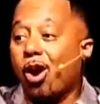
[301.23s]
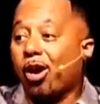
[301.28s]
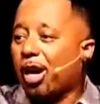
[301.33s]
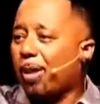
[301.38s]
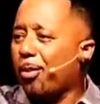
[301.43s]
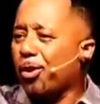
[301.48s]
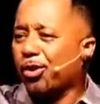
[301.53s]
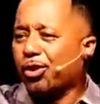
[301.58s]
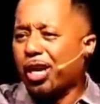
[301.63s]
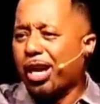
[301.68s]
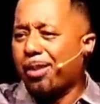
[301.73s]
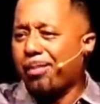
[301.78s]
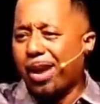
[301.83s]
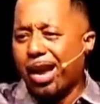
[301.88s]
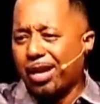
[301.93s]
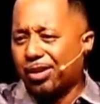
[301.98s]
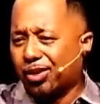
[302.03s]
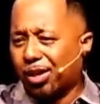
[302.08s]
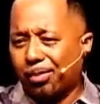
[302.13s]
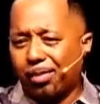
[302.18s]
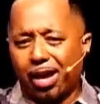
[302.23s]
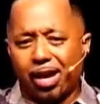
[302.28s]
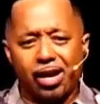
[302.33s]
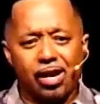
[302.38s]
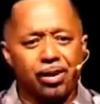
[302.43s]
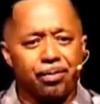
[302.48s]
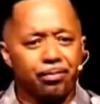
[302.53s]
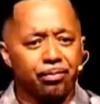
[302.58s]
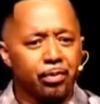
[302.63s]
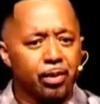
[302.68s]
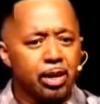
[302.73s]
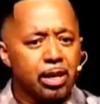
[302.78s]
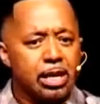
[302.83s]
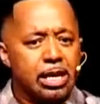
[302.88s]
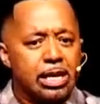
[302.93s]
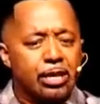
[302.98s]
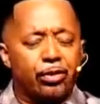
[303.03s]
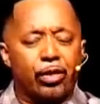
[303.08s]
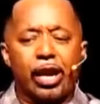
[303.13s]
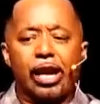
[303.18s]
Come on, say amen, somebody.
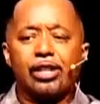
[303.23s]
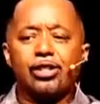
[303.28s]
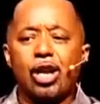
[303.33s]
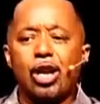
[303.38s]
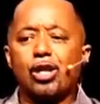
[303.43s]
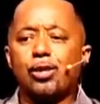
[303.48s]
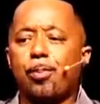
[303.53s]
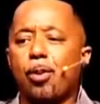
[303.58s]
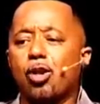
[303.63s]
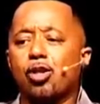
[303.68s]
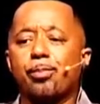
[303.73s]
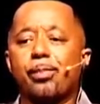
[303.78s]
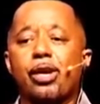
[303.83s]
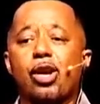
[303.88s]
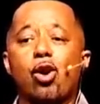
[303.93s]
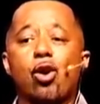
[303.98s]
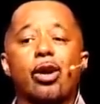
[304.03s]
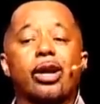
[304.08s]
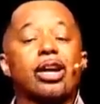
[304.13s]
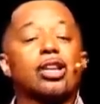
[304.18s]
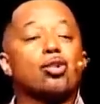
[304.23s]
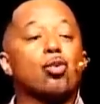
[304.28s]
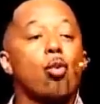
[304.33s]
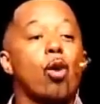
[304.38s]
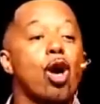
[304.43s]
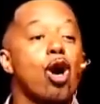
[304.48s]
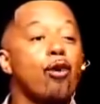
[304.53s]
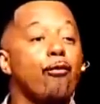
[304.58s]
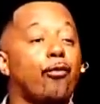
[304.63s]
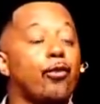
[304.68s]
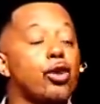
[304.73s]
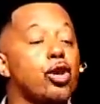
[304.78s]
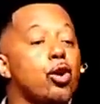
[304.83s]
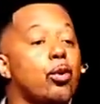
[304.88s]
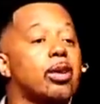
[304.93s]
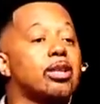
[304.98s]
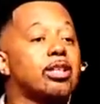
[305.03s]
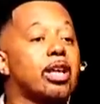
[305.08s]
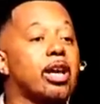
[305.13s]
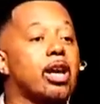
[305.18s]
Things aren't supposed to be going as well for
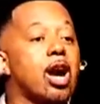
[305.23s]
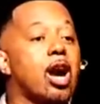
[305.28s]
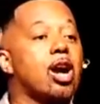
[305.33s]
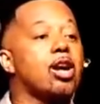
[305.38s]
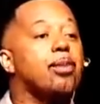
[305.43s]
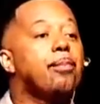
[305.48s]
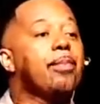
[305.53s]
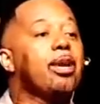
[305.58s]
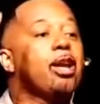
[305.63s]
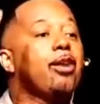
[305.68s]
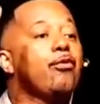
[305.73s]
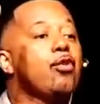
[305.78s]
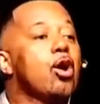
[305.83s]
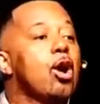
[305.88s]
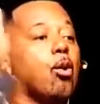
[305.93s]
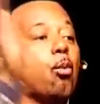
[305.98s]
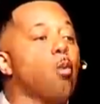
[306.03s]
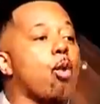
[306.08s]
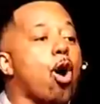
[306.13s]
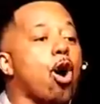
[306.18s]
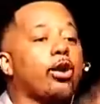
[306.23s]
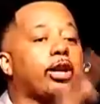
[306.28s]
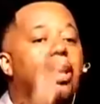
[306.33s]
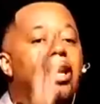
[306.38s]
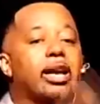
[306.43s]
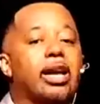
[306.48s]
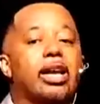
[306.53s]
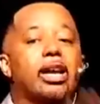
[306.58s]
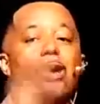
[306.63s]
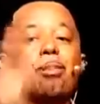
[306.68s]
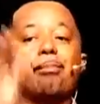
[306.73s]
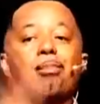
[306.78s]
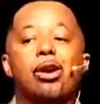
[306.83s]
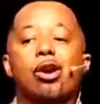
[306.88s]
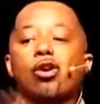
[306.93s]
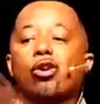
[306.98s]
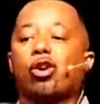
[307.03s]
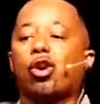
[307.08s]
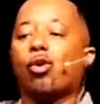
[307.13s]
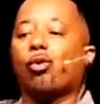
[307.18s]
you as they are. Many of you are walking in a
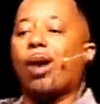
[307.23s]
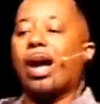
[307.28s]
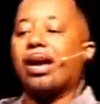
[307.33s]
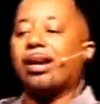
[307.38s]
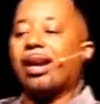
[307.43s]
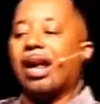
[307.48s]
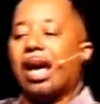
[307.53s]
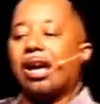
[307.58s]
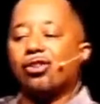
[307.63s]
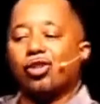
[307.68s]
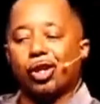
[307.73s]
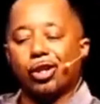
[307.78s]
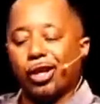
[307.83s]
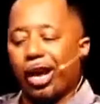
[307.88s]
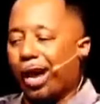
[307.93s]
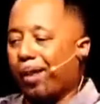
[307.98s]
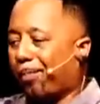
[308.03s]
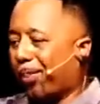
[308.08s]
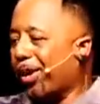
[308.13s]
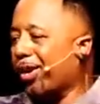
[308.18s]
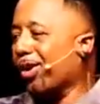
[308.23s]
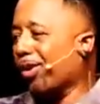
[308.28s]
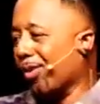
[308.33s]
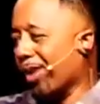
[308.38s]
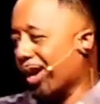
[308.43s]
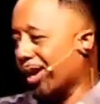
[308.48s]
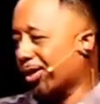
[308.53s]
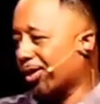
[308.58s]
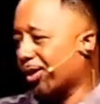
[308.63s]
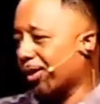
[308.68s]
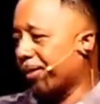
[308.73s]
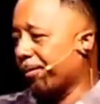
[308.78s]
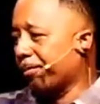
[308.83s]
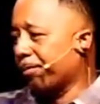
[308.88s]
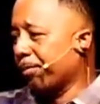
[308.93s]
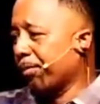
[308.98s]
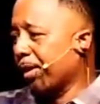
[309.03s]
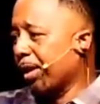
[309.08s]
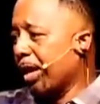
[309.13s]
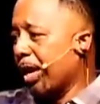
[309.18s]
miracle right now, just like Peter was.
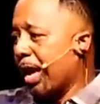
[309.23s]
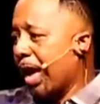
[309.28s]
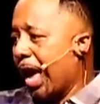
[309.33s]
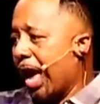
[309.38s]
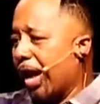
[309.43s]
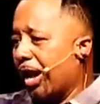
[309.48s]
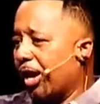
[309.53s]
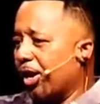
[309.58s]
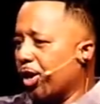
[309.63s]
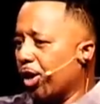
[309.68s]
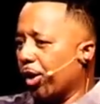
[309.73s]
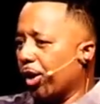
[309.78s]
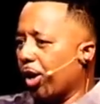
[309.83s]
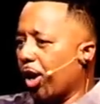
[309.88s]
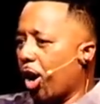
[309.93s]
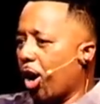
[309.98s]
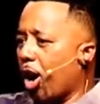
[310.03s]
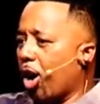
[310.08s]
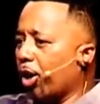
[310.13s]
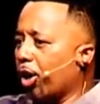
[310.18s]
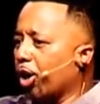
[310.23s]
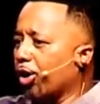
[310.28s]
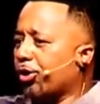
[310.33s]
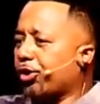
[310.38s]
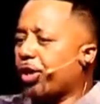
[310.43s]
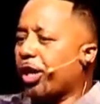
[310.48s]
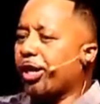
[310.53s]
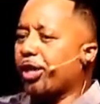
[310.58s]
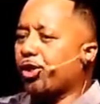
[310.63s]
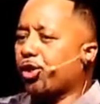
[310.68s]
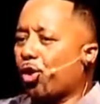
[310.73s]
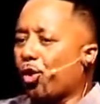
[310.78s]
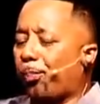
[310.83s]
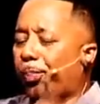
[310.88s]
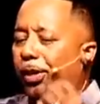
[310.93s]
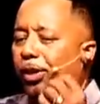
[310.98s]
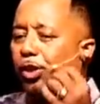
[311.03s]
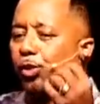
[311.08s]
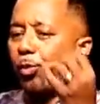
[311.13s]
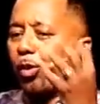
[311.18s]
And you know, all the little Sunday school
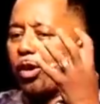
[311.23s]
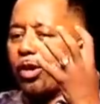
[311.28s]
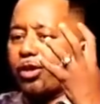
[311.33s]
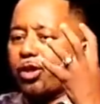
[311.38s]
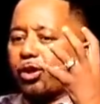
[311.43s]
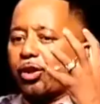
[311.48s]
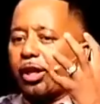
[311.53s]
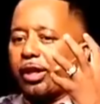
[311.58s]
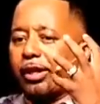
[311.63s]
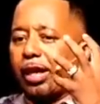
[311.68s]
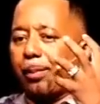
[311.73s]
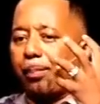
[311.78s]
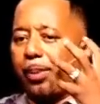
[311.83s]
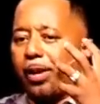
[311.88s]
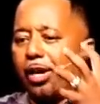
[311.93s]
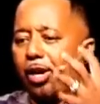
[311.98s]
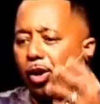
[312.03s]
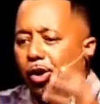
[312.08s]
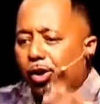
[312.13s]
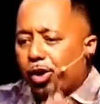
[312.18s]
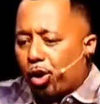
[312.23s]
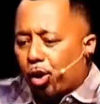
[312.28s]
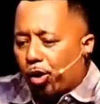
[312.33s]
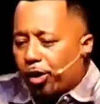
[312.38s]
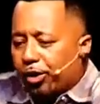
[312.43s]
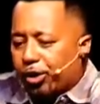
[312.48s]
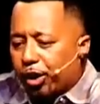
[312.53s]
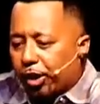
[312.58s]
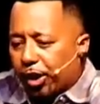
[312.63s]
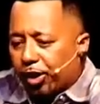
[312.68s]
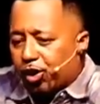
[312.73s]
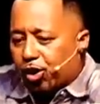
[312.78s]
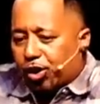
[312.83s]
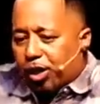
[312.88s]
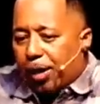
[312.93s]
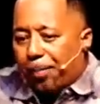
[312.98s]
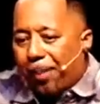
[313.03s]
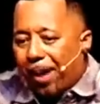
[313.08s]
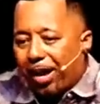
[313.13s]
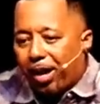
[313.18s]
pictures want us to think that Peter, you know, only took a
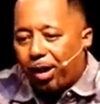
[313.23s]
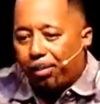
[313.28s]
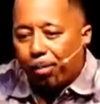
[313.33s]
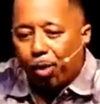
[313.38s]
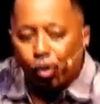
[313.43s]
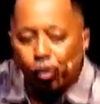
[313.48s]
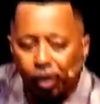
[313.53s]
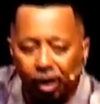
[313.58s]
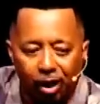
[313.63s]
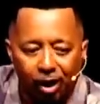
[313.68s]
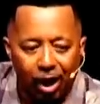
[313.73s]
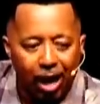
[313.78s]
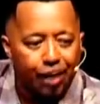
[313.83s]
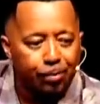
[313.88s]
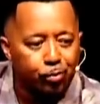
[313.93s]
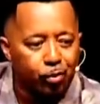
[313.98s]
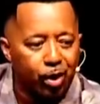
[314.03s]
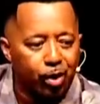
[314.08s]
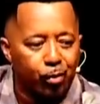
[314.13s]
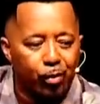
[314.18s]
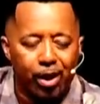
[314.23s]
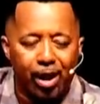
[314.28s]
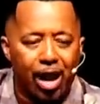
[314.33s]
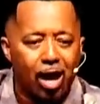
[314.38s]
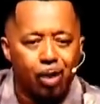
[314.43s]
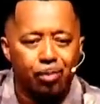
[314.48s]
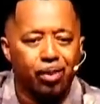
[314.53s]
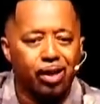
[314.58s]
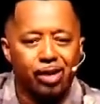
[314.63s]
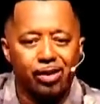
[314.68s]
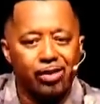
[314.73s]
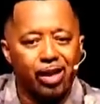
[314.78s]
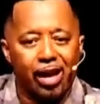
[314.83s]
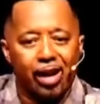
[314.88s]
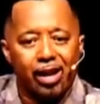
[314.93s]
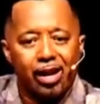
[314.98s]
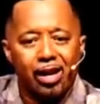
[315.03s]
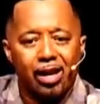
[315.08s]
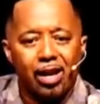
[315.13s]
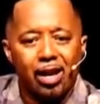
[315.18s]
step out of the boat and collapsed right away. I don't believe that.